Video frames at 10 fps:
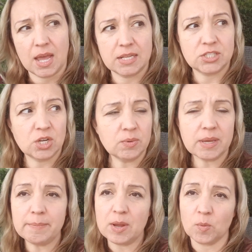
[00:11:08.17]
And don't
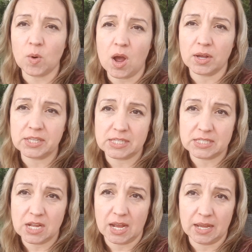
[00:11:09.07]
get me wrong, this
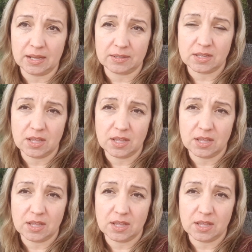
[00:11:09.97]
is not a